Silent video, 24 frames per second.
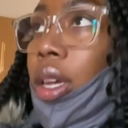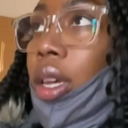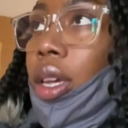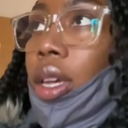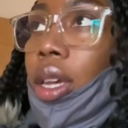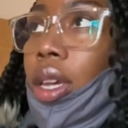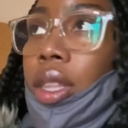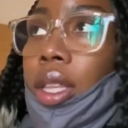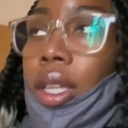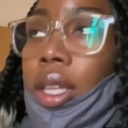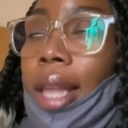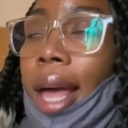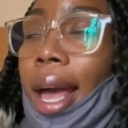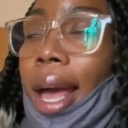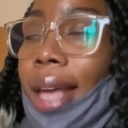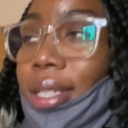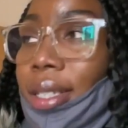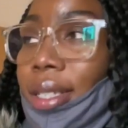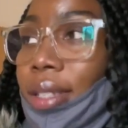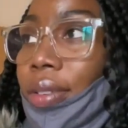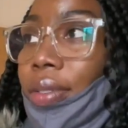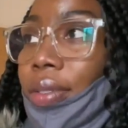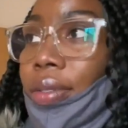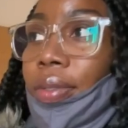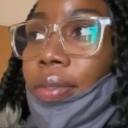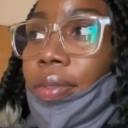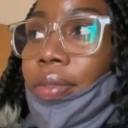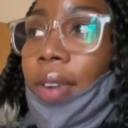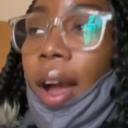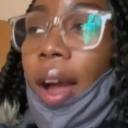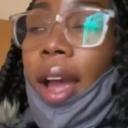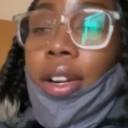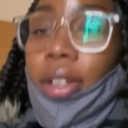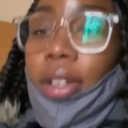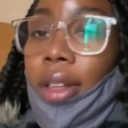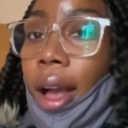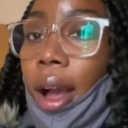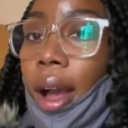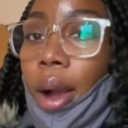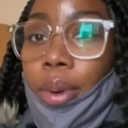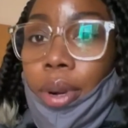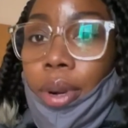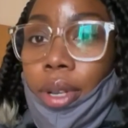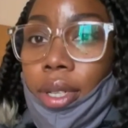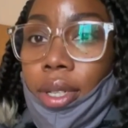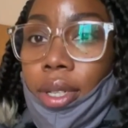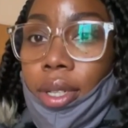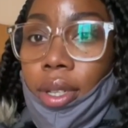in the last final
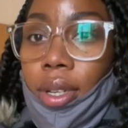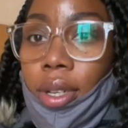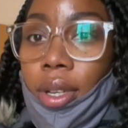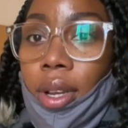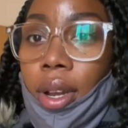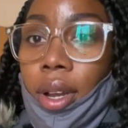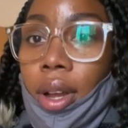hours.